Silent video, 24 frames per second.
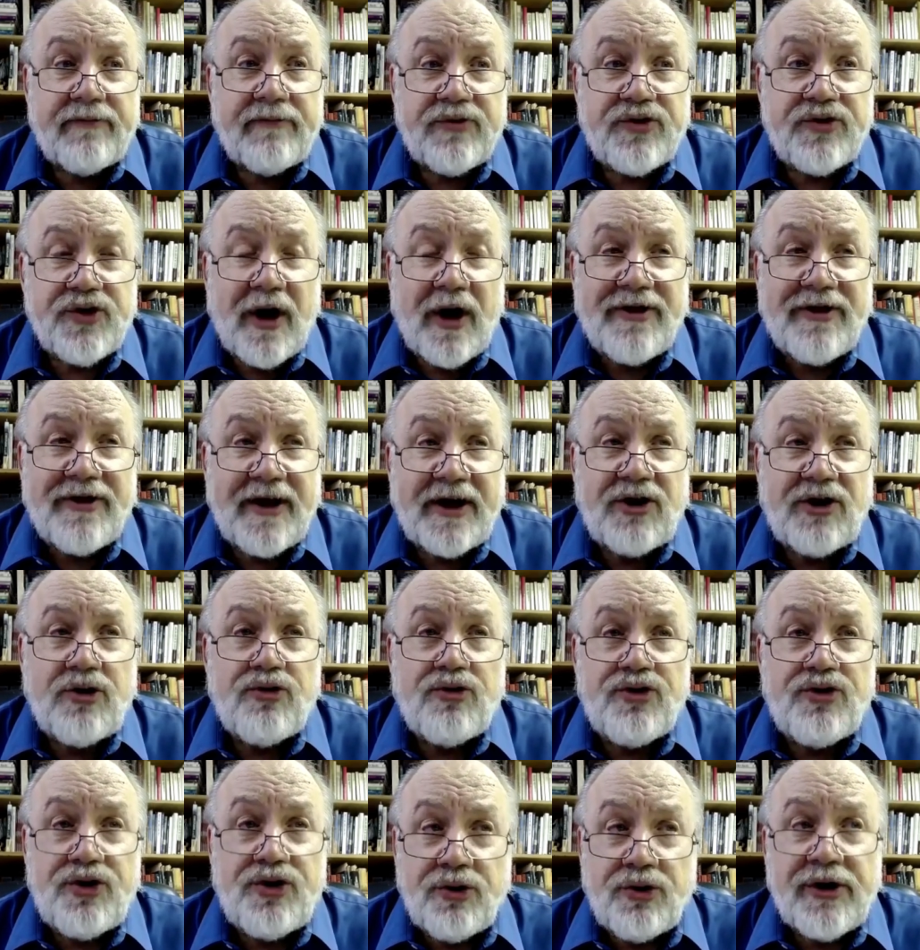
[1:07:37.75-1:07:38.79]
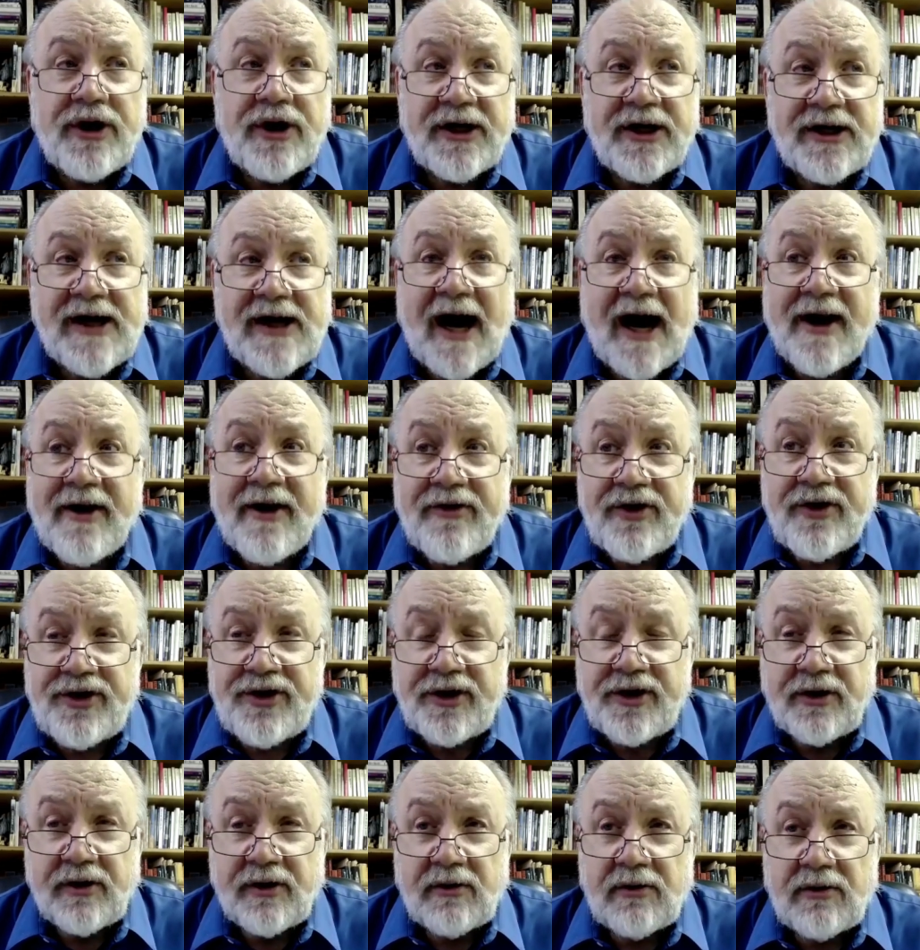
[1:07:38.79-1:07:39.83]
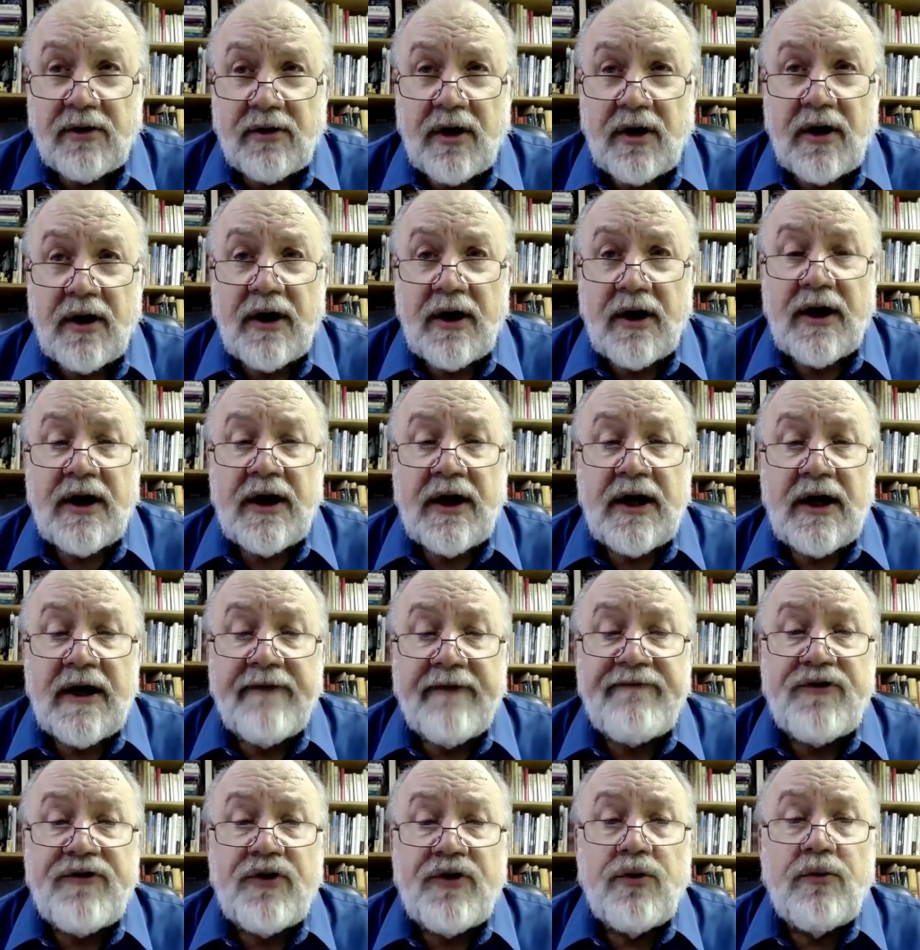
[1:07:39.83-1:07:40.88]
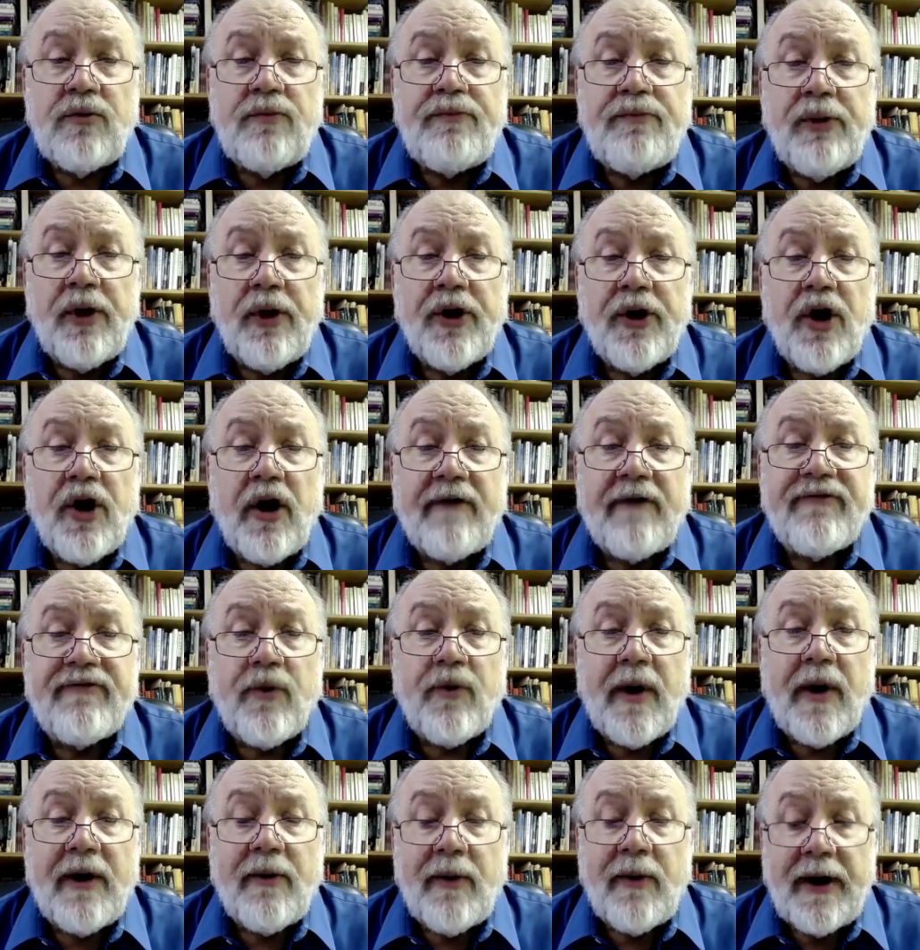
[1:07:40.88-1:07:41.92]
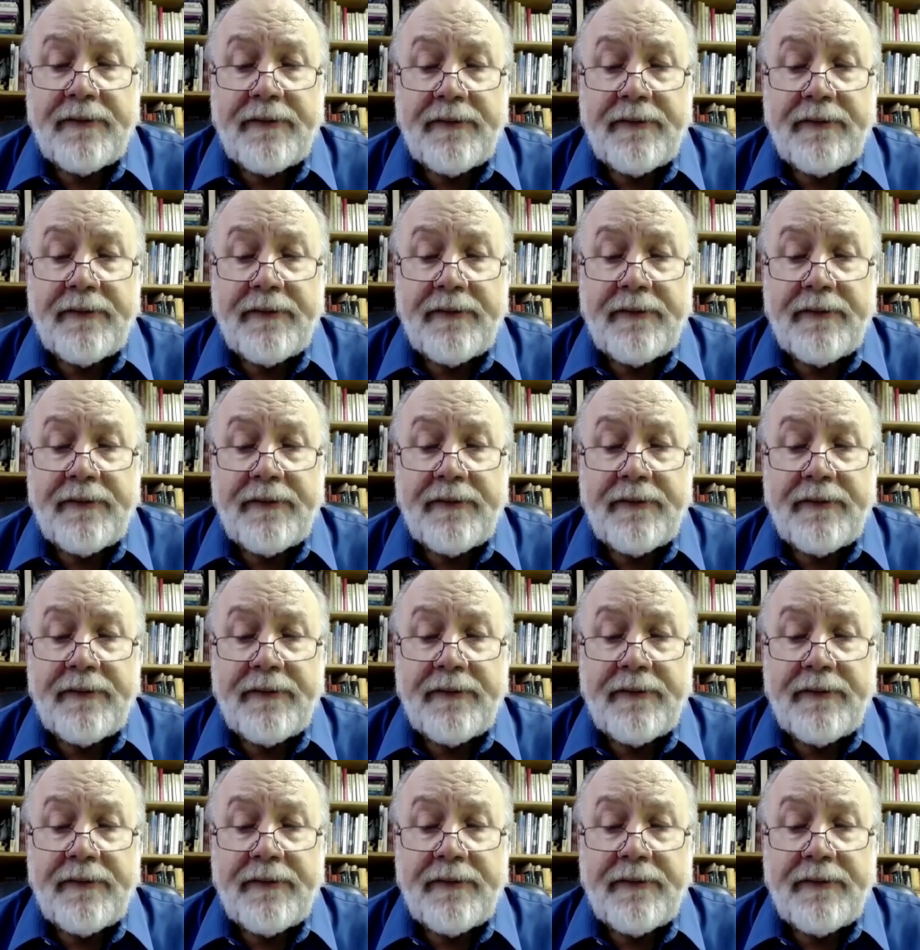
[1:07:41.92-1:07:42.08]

So I think you do get God in the deal if you pull it off the right way.